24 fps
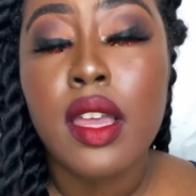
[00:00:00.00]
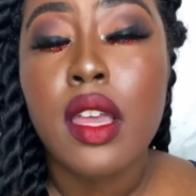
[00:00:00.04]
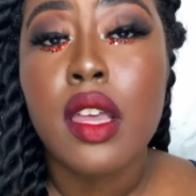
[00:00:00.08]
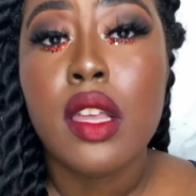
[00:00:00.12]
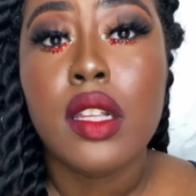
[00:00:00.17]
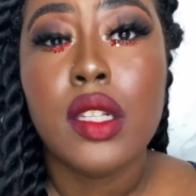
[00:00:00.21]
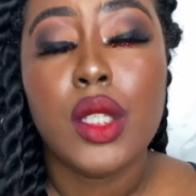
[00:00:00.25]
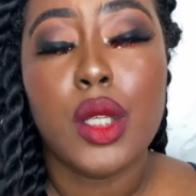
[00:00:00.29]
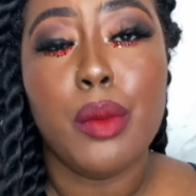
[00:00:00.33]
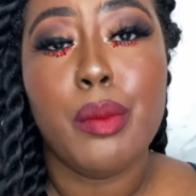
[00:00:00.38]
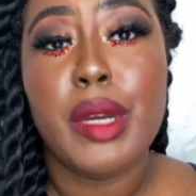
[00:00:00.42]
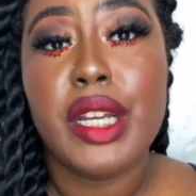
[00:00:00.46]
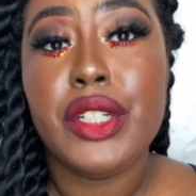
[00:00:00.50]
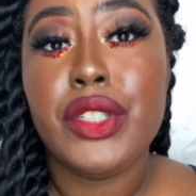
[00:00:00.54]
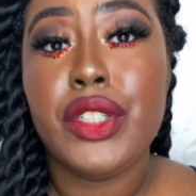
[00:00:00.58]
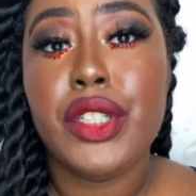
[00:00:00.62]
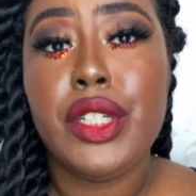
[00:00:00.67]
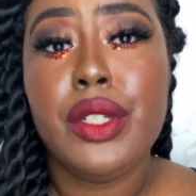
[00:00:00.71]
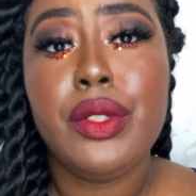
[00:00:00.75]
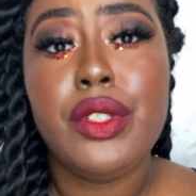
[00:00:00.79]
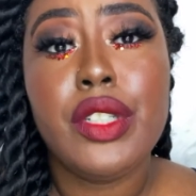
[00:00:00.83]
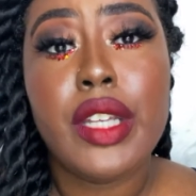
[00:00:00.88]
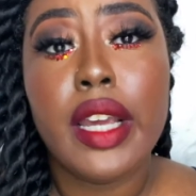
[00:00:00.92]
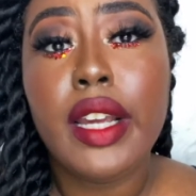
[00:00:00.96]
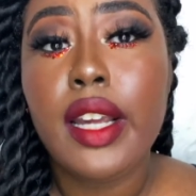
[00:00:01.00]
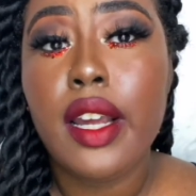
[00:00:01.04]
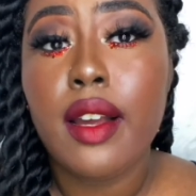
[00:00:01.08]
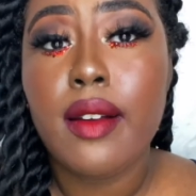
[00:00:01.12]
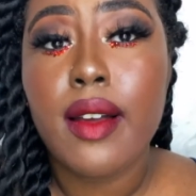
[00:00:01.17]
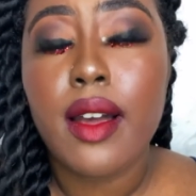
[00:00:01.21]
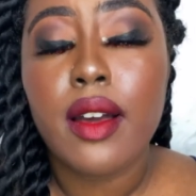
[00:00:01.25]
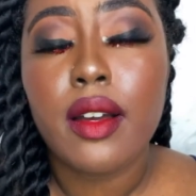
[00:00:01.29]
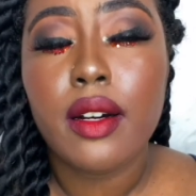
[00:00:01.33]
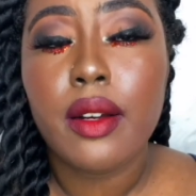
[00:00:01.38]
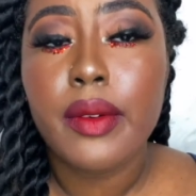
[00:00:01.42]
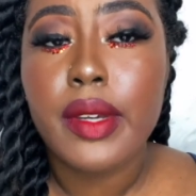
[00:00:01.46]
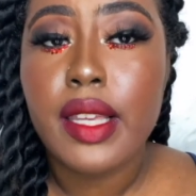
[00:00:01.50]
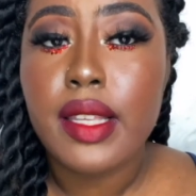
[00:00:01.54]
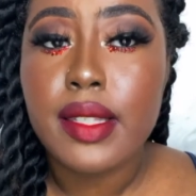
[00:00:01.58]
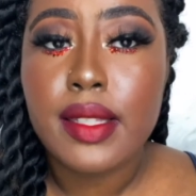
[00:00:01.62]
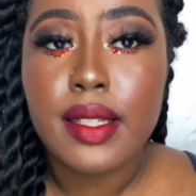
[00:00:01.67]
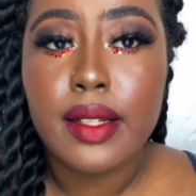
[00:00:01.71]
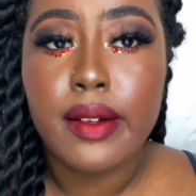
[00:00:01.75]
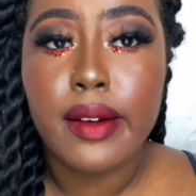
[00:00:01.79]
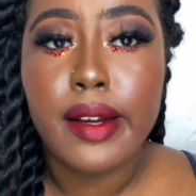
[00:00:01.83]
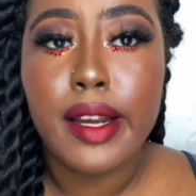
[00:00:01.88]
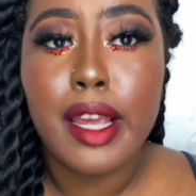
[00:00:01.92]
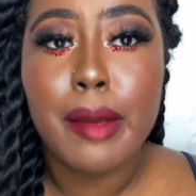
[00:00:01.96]
So make sure you check her out on
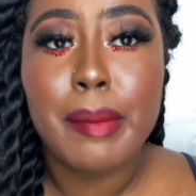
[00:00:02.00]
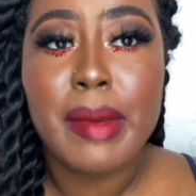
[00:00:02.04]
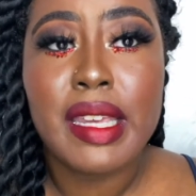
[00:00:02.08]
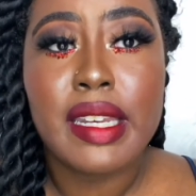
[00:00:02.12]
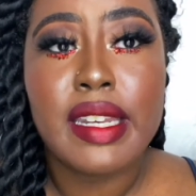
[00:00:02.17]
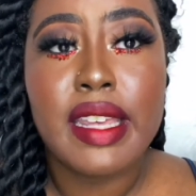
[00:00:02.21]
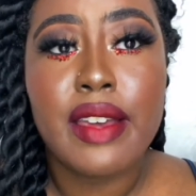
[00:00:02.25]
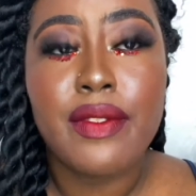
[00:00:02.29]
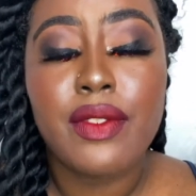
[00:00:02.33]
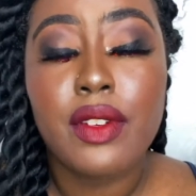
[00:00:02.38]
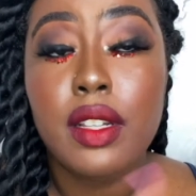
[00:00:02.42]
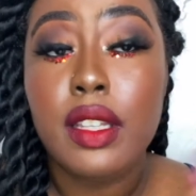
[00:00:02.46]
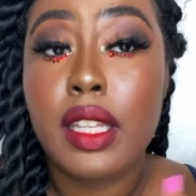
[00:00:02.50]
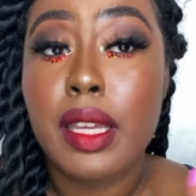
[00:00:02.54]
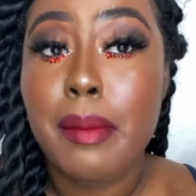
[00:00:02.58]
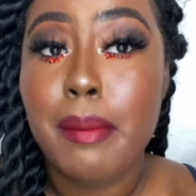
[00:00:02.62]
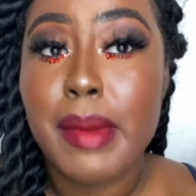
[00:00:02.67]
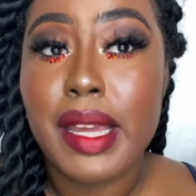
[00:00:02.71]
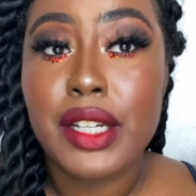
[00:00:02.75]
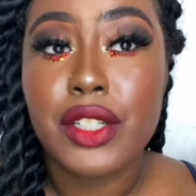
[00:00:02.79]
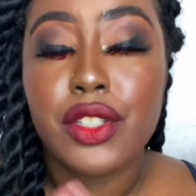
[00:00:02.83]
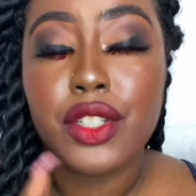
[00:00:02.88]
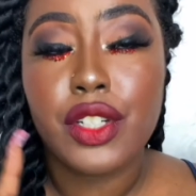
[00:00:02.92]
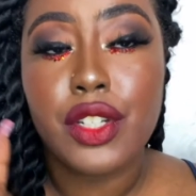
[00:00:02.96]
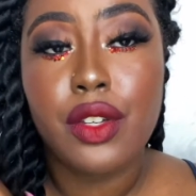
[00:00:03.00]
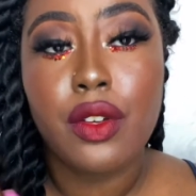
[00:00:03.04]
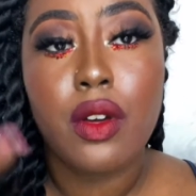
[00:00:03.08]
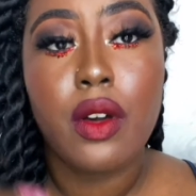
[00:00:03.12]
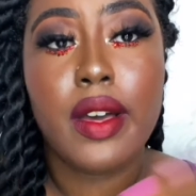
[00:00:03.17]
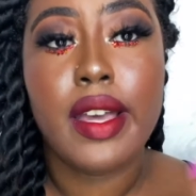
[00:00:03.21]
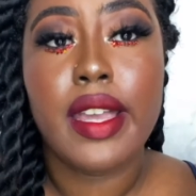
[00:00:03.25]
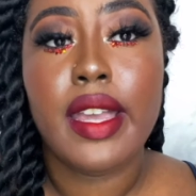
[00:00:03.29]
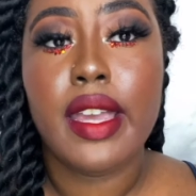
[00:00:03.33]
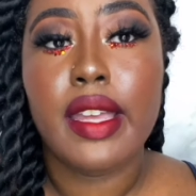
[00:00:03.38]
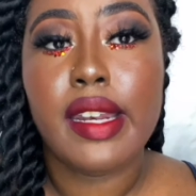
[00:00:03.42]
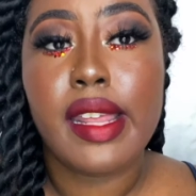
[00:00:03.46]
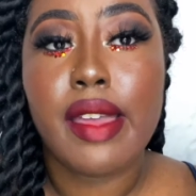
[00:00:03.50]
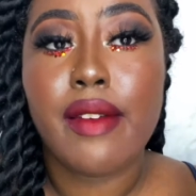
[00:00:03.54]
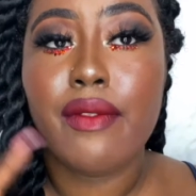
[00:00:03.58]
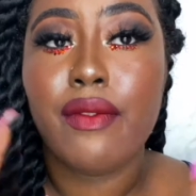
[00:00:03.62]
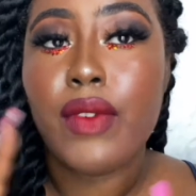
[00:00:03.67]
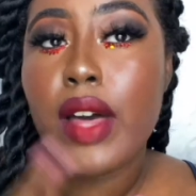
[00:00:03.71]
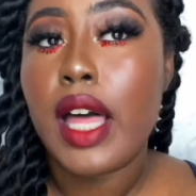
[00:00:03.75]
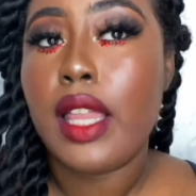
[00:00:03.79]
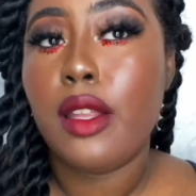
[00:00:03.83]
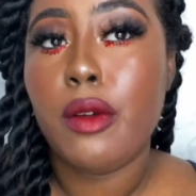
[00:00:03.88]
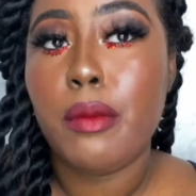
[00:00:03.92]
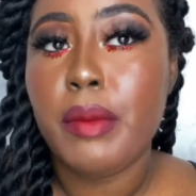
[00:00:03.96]
Instagram, and definitely make sure you go ahead and
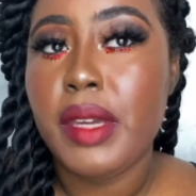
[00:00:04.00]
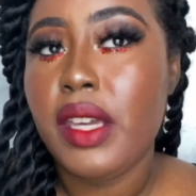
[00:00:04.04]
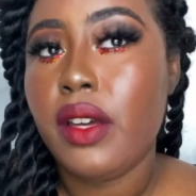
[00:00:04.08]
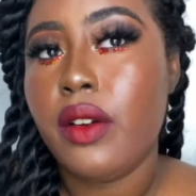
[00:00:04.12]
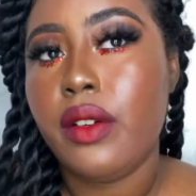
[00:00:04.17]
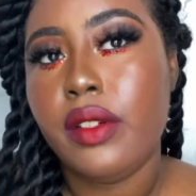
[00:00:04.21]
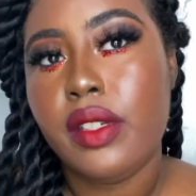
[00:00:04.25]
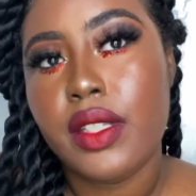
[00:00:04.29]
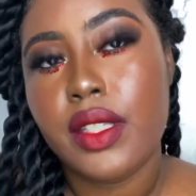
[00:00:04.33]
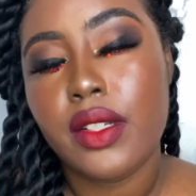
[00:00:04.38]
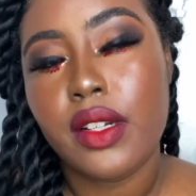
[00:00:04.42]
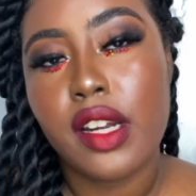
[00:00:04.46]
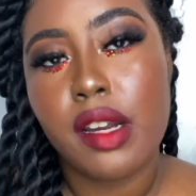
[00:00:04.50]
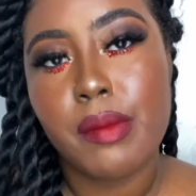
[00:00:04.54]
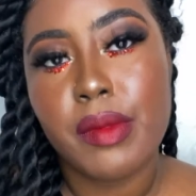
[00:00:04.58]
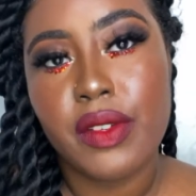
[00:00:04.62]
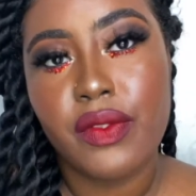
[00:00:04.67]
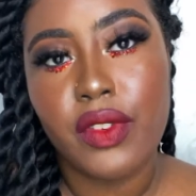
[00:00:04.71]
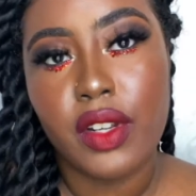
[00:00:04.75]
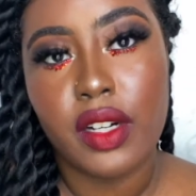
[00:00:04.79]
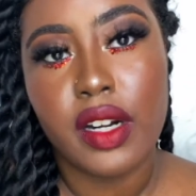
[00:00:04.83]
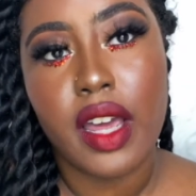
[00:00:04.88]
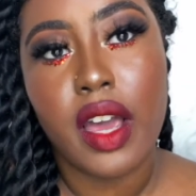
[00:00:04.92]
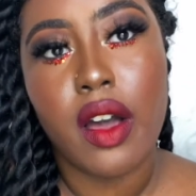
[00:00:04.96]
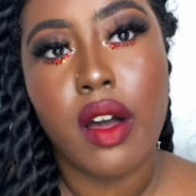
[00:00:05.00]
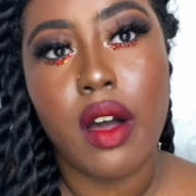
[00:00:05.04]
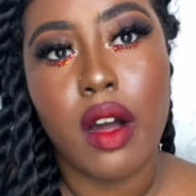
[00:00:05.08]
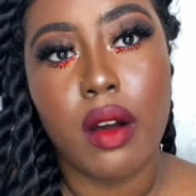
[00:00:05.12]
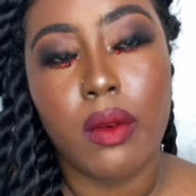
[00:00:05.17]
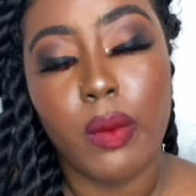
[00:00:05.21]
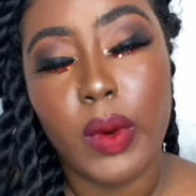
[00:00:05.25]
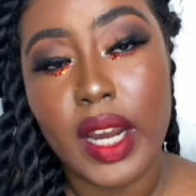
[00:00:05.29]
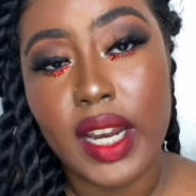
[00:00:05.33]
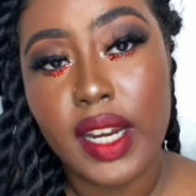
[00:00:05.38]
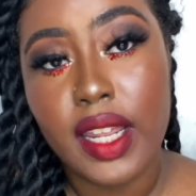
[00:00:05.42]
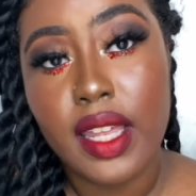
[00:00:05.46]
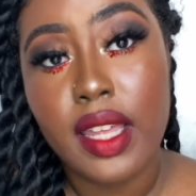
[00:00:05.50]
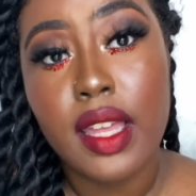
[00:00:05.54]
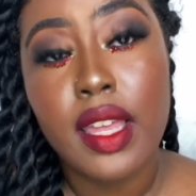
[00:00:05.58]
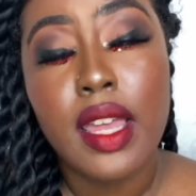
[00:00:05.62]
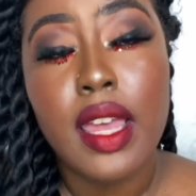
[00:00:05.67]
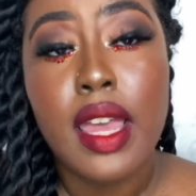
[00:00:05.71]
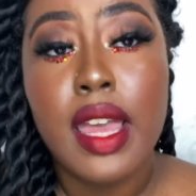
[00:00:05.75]
follow me on Instagram if you're not already.